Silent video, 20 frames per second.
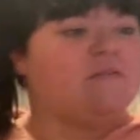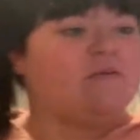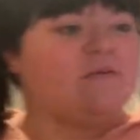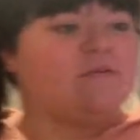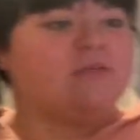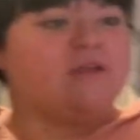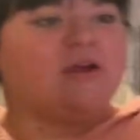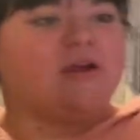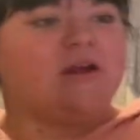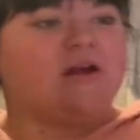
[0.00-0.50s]

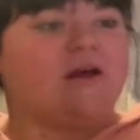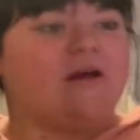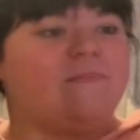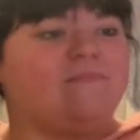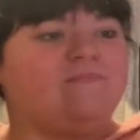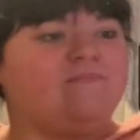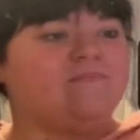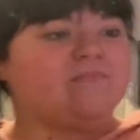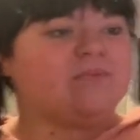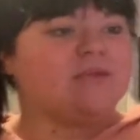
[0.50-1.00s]
Their
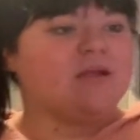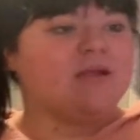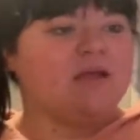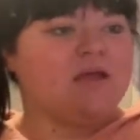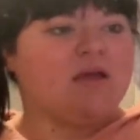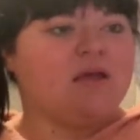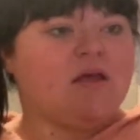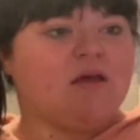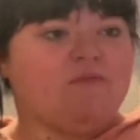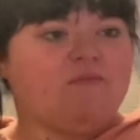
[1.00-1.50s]

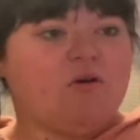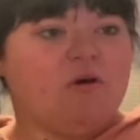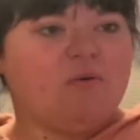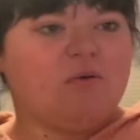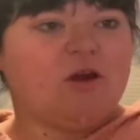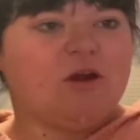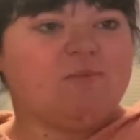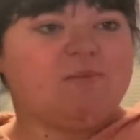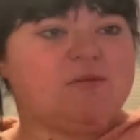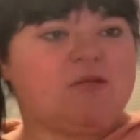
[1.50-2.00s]
phone
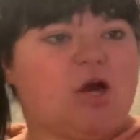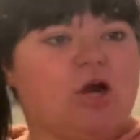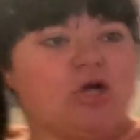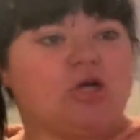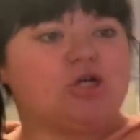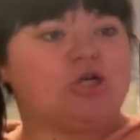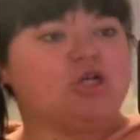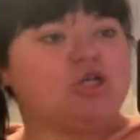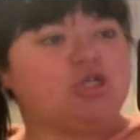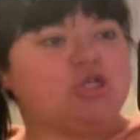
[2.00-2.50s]
grips
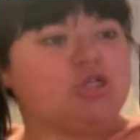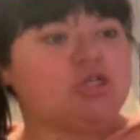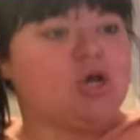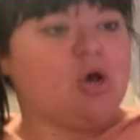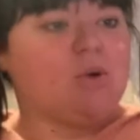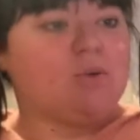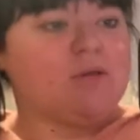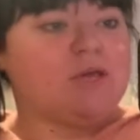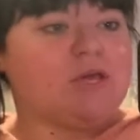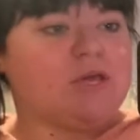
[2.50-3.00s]
are
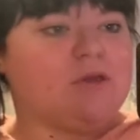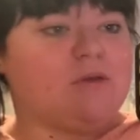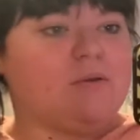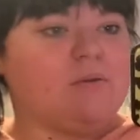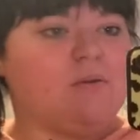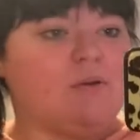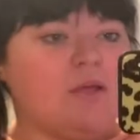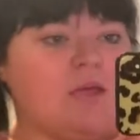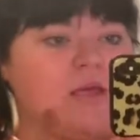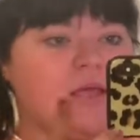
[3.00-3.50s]
so
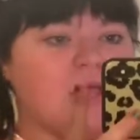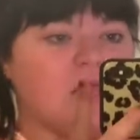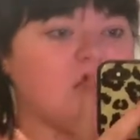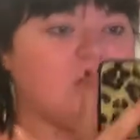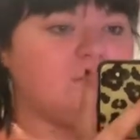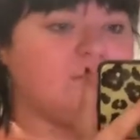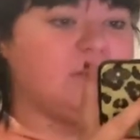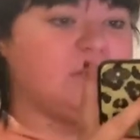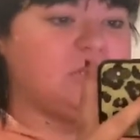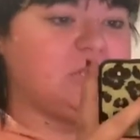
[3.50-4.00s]
cute,
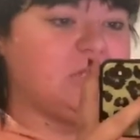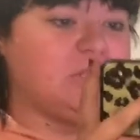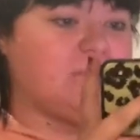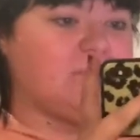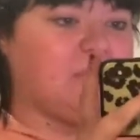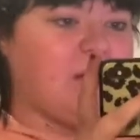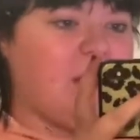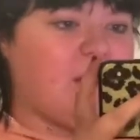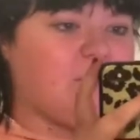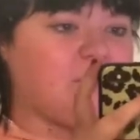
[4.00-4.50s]
especially the
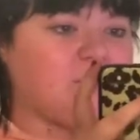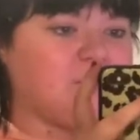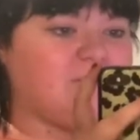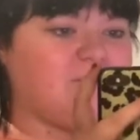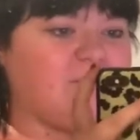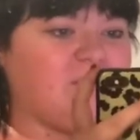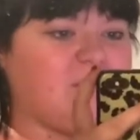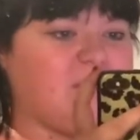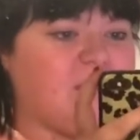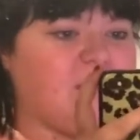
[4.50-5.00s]
black ones
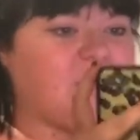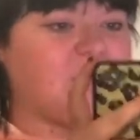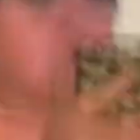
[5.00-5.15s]
for like